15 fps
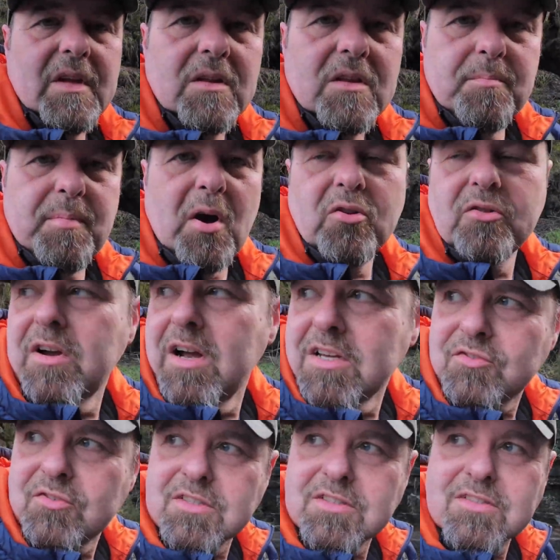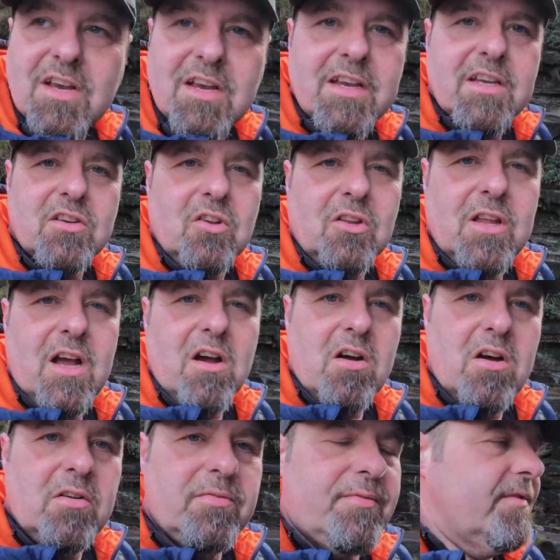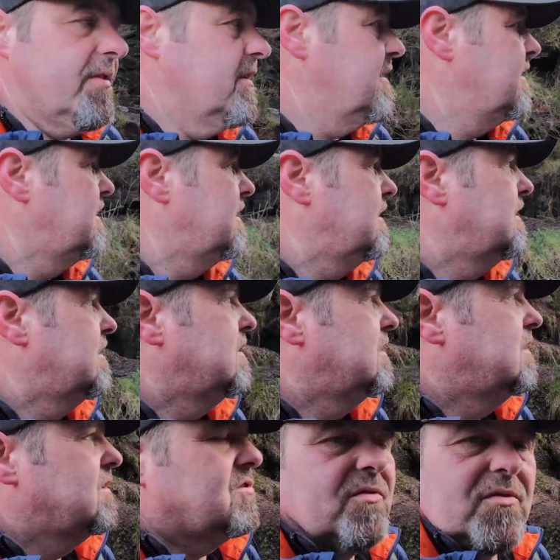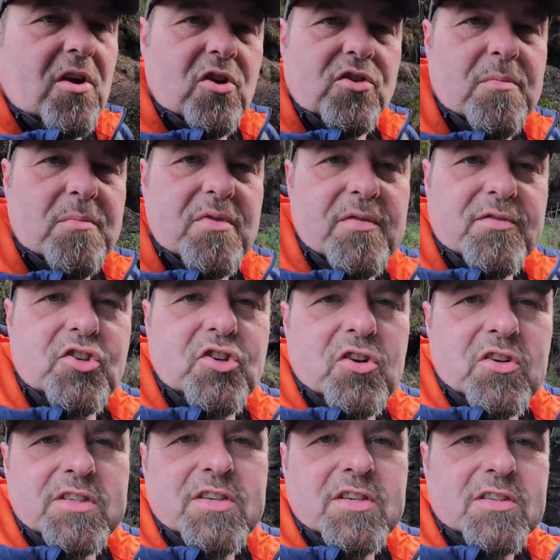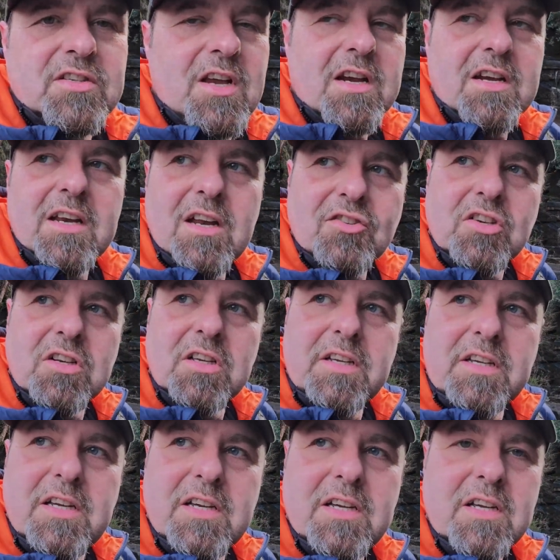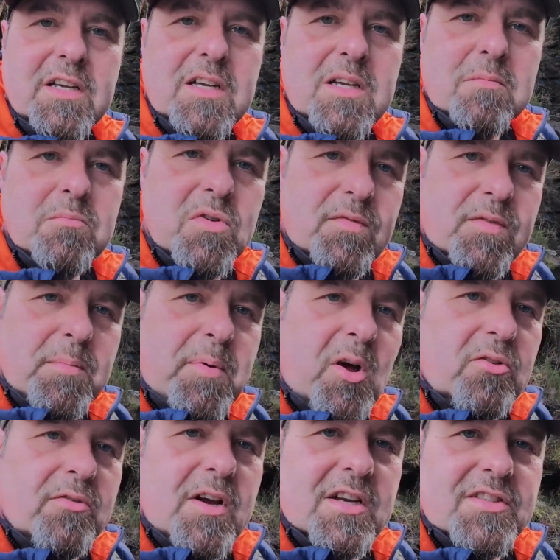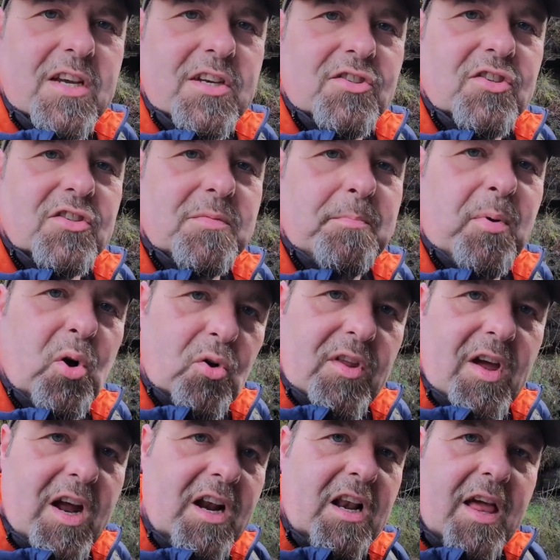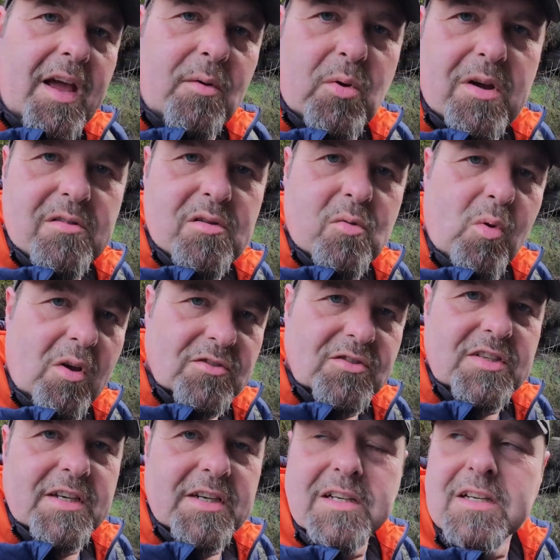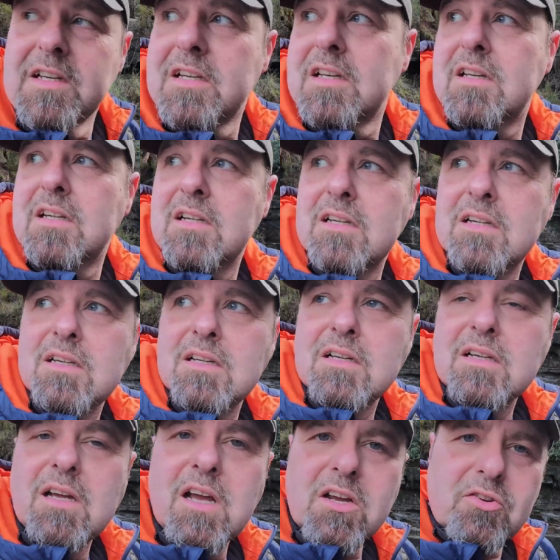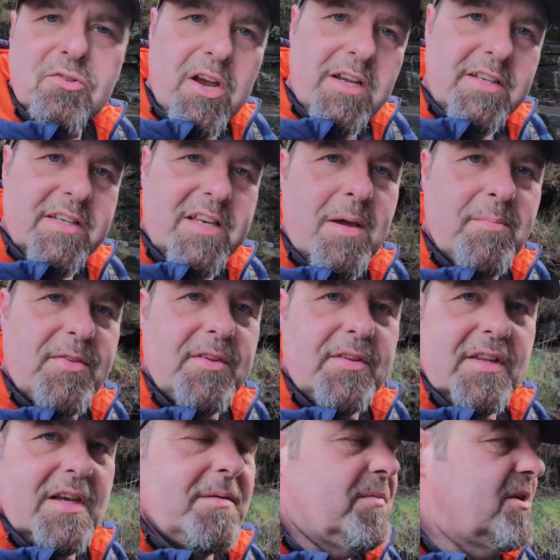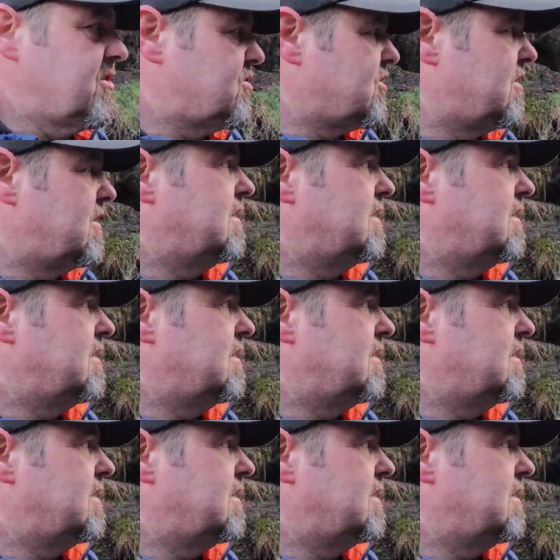the polarizer isn't taking all that off. So I've got a number of choices. I can actually move the polarization to put that glare where I want it and create depth in the image,